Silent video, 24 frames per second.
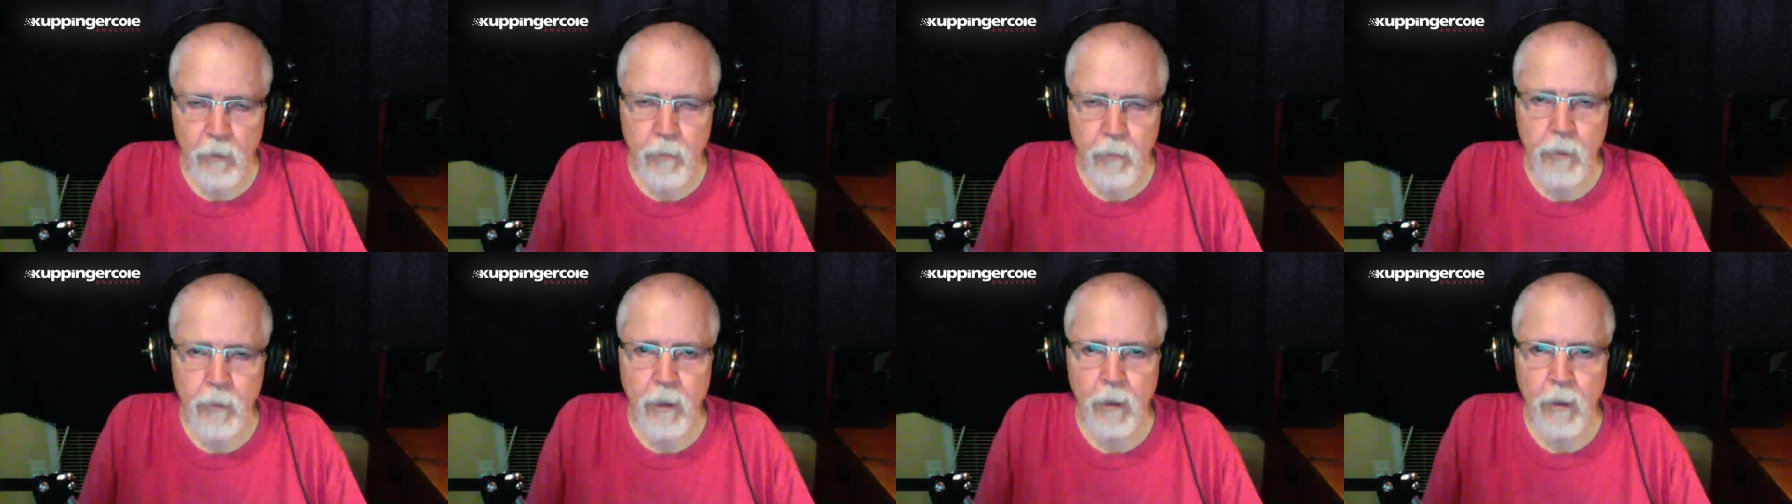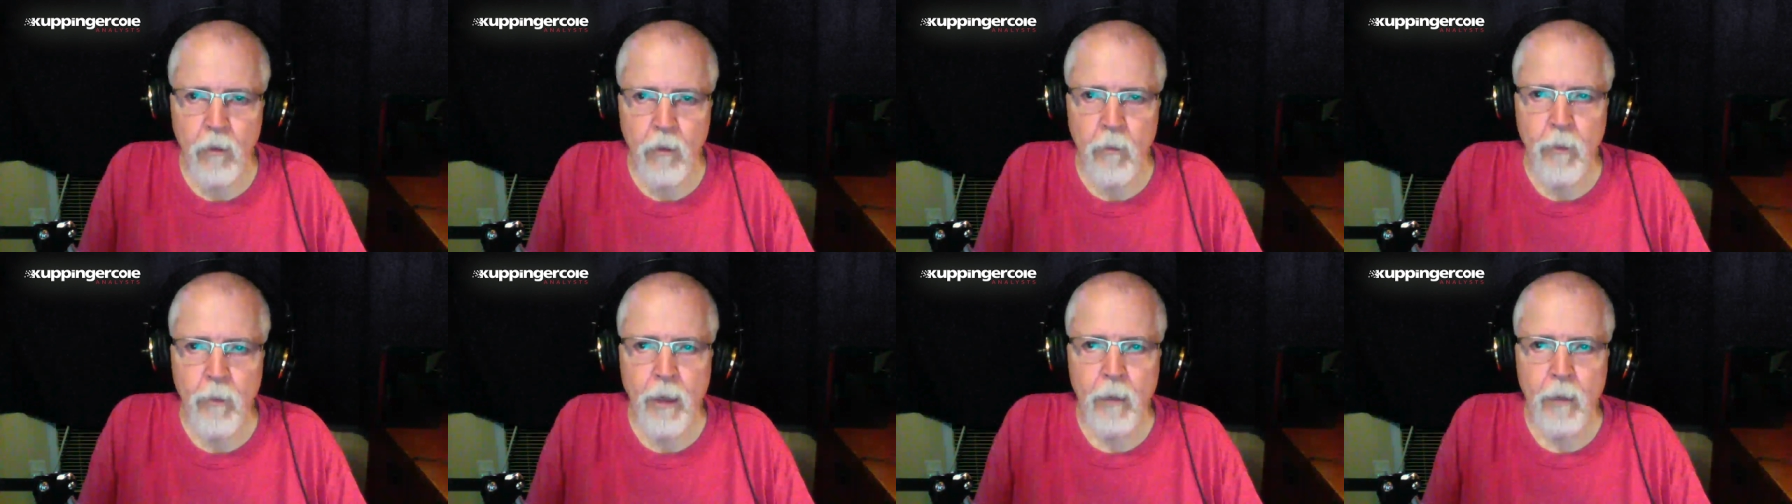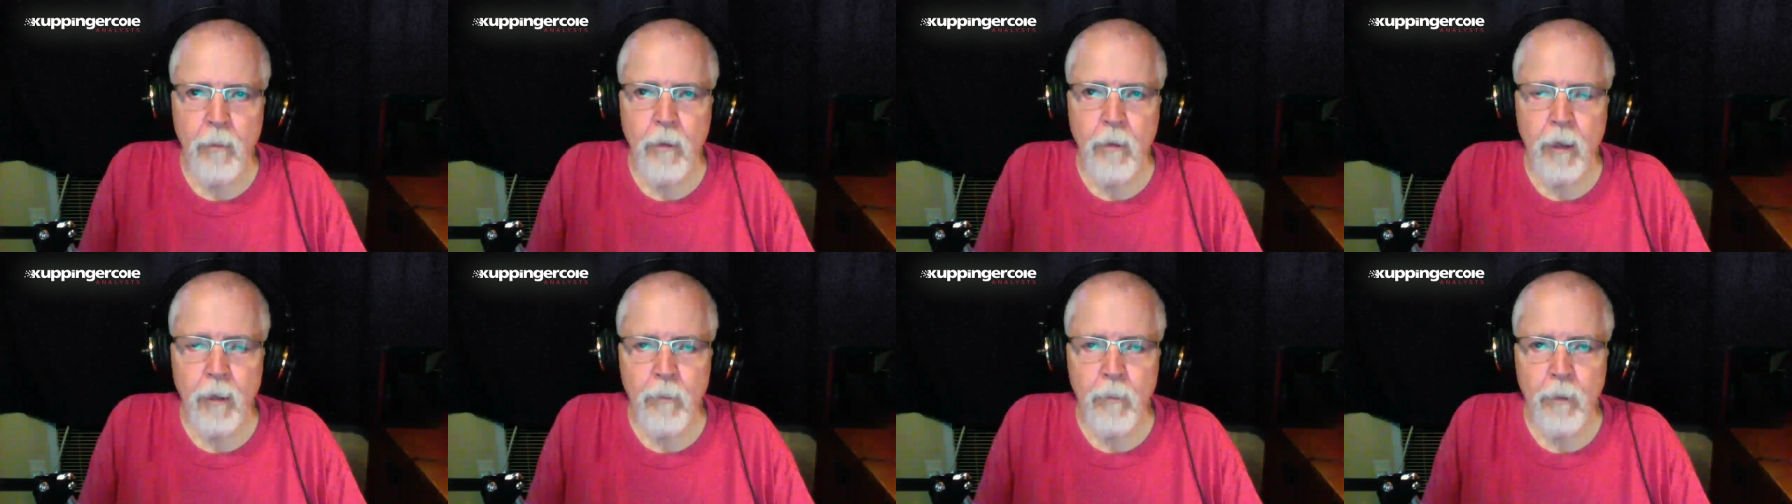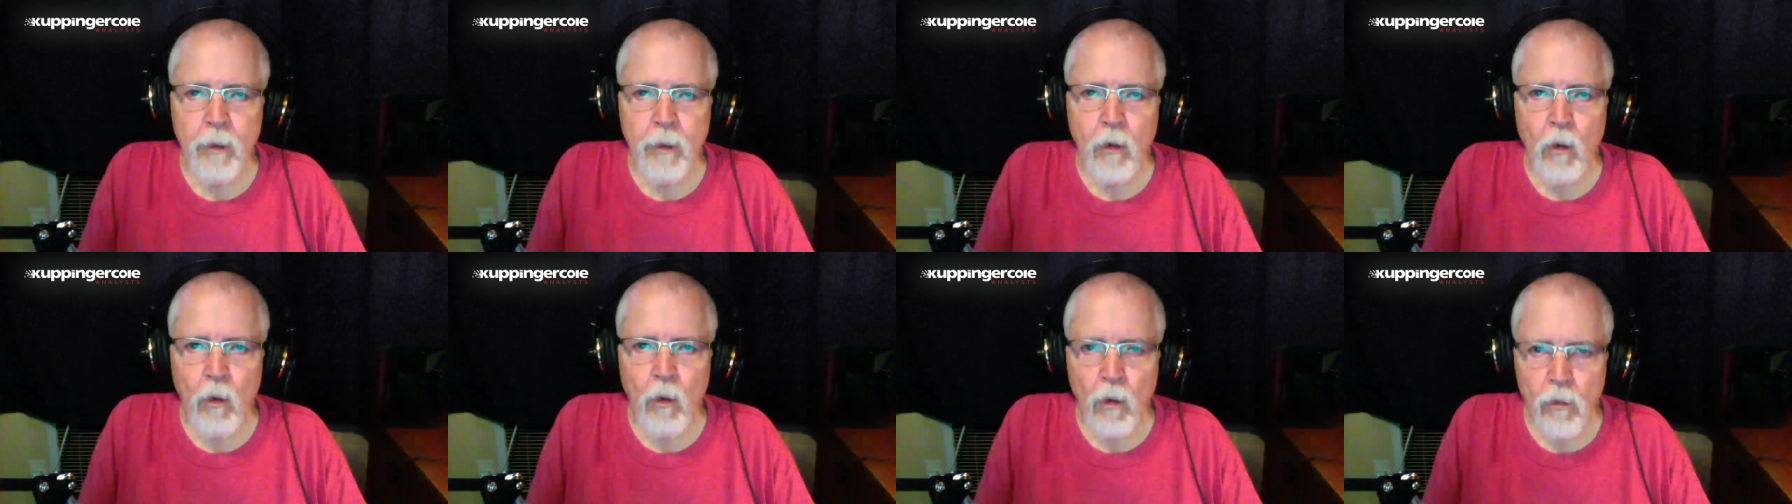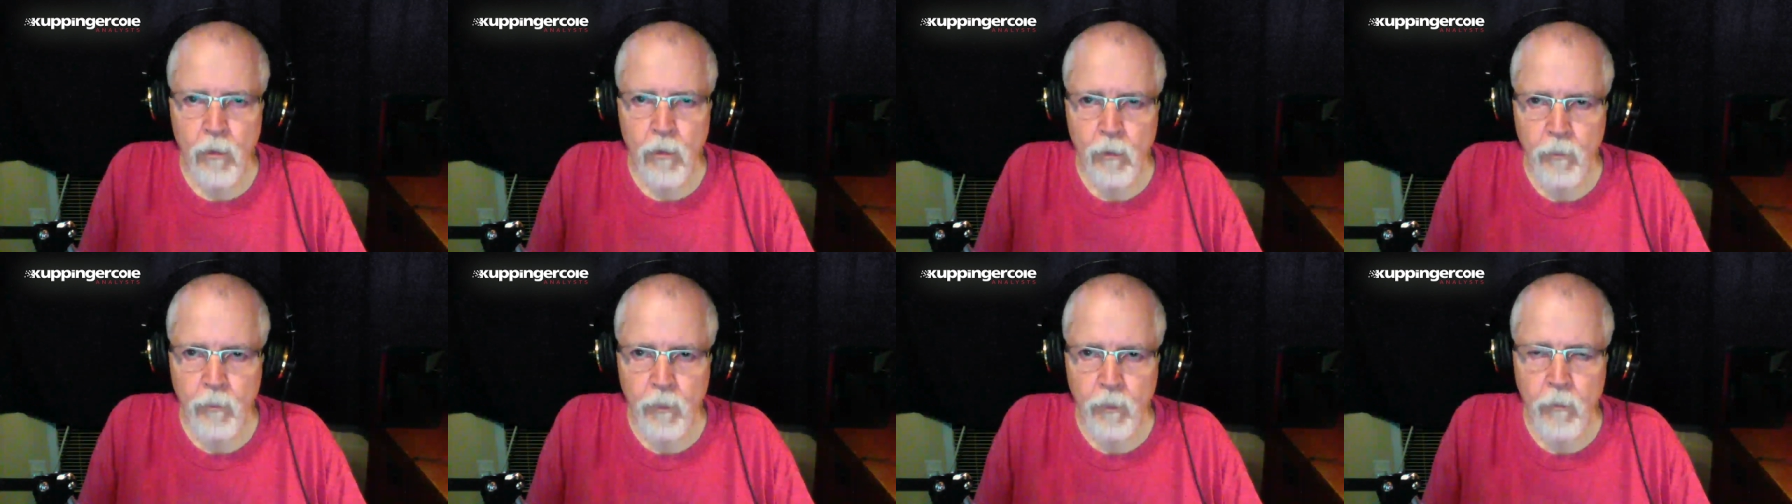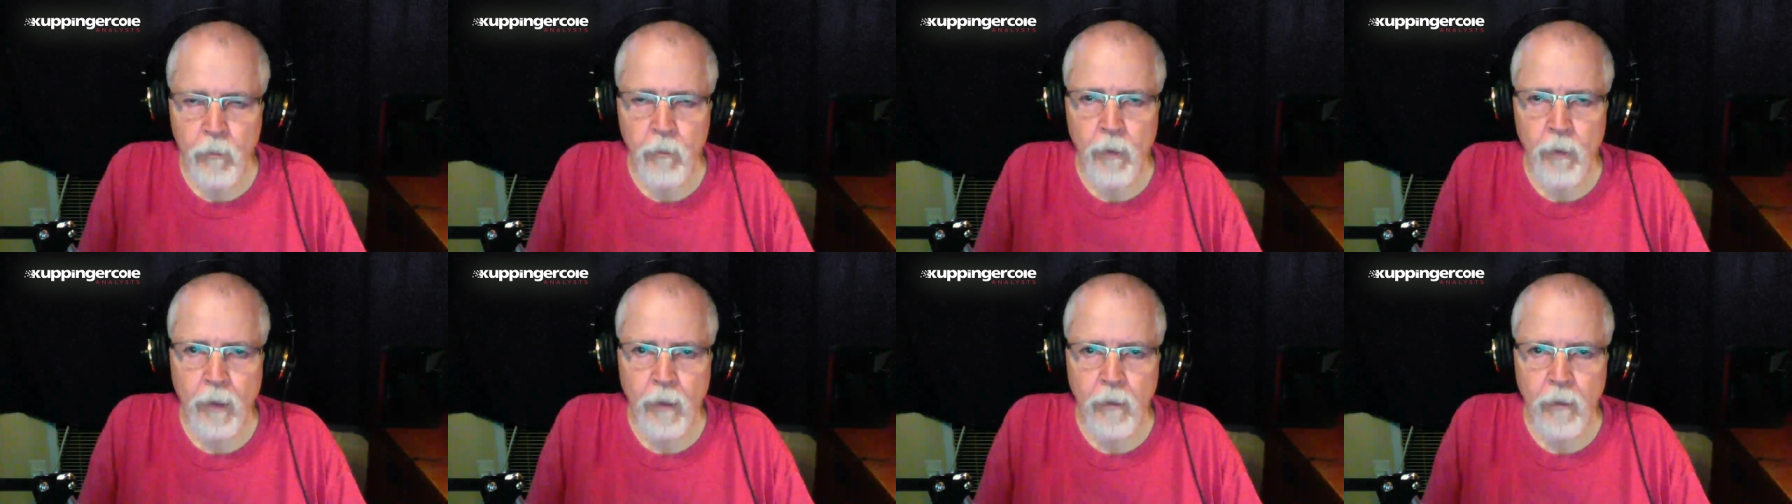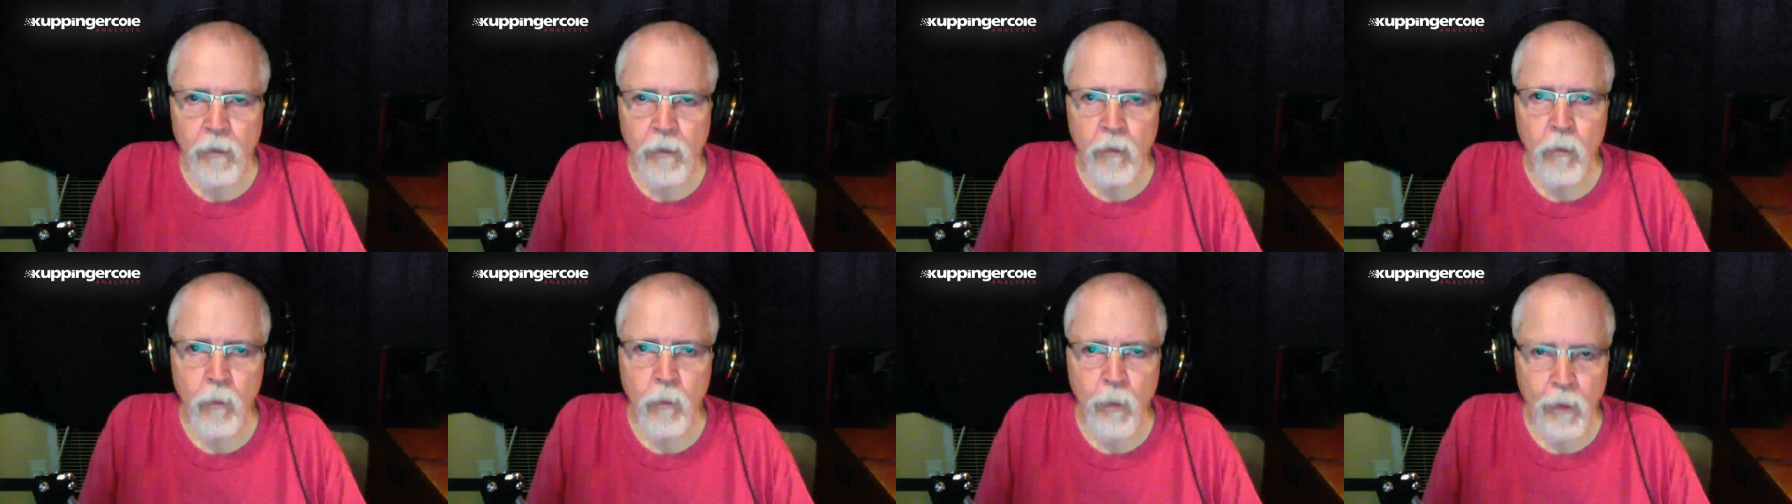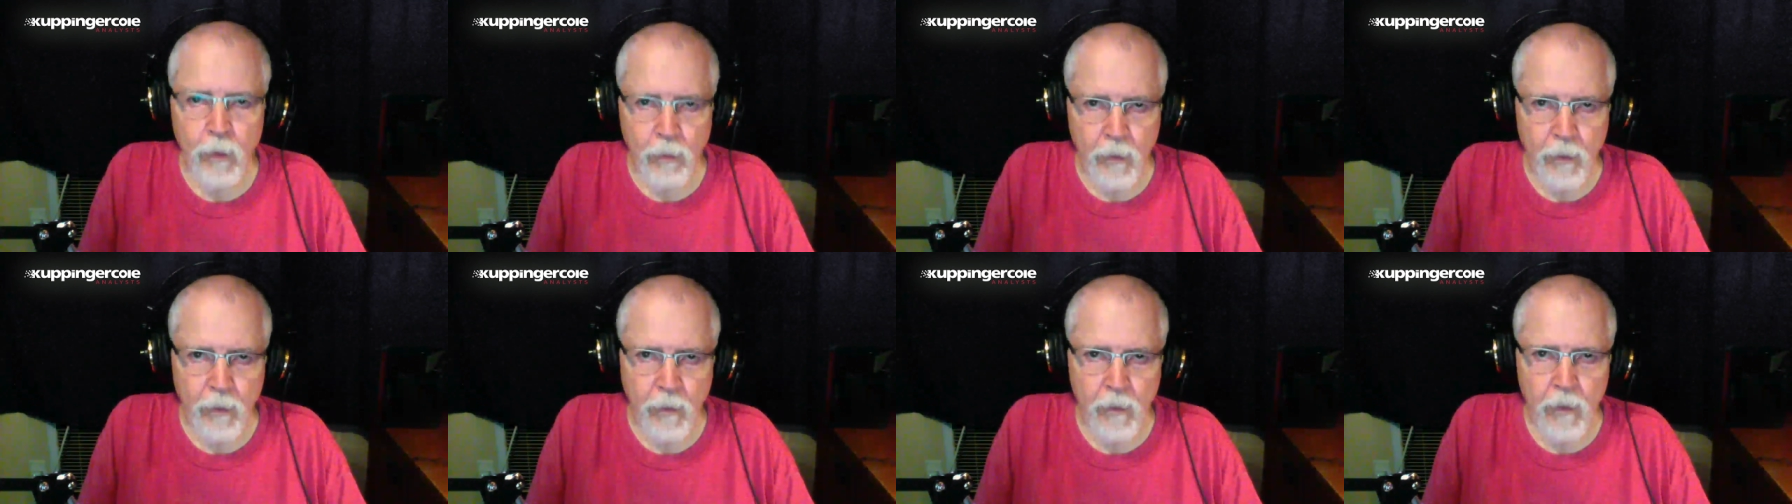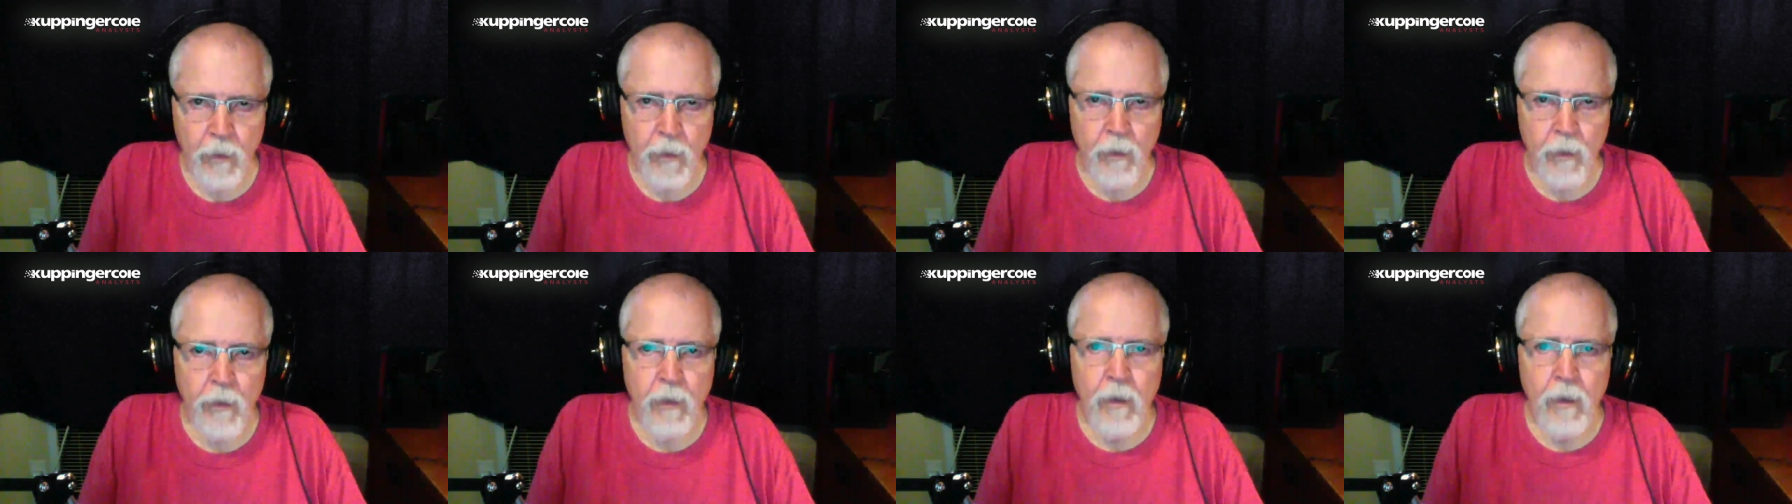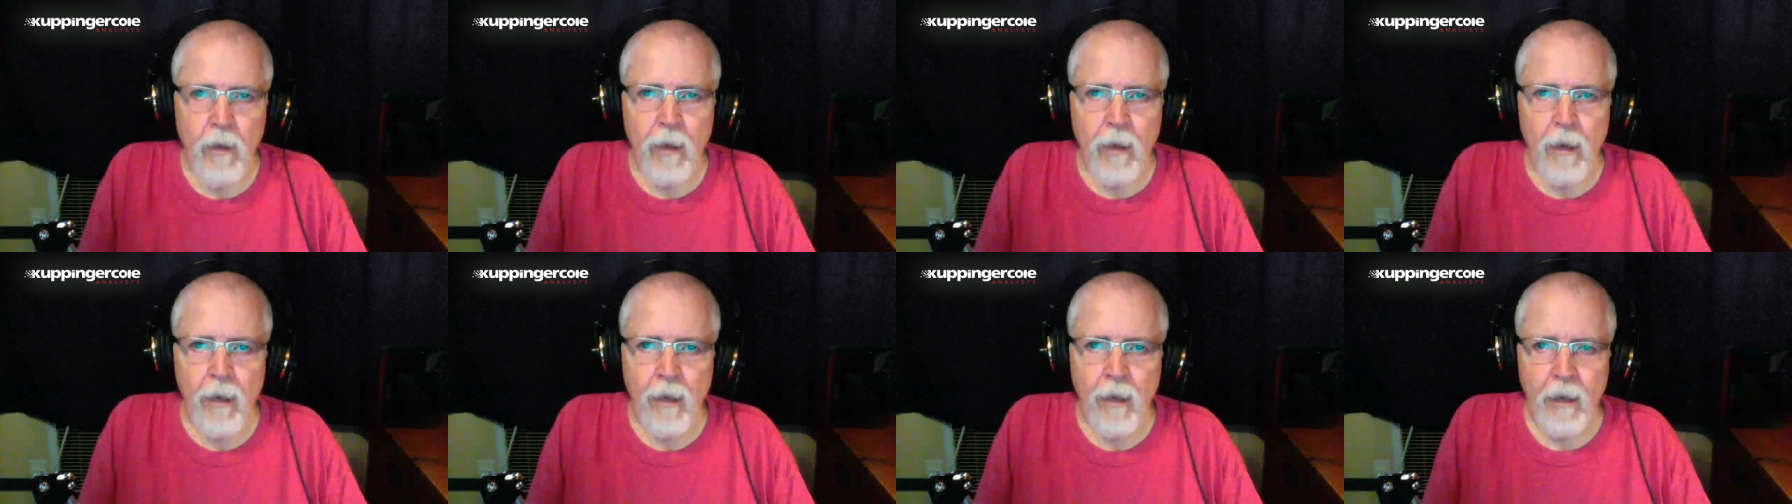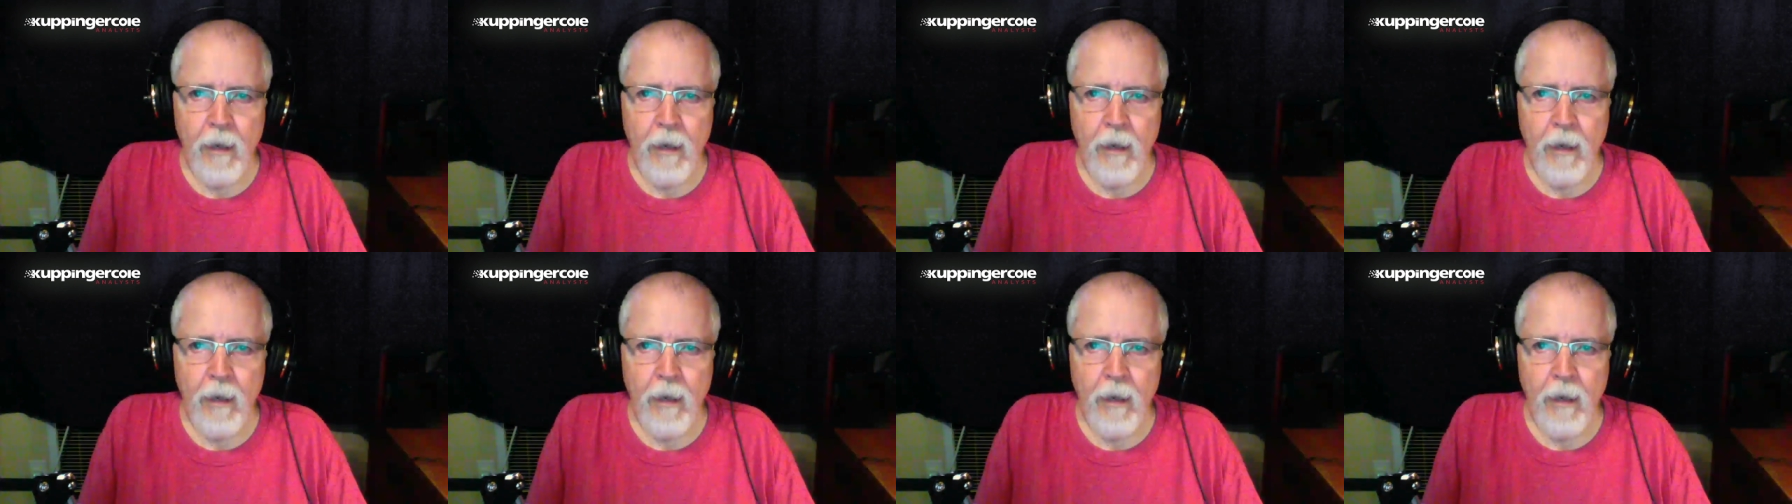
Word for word: meaning you make money because of it rather than with it. And I